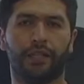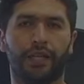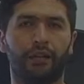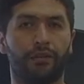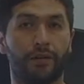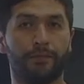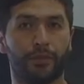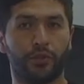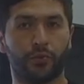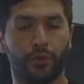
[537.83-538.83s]
kilograms
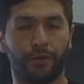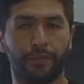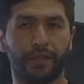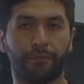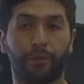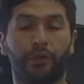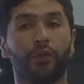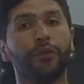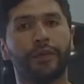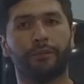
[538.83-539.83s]
per square meter per
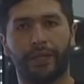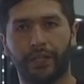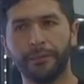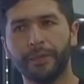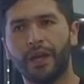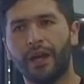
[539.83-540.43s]
cubic meter,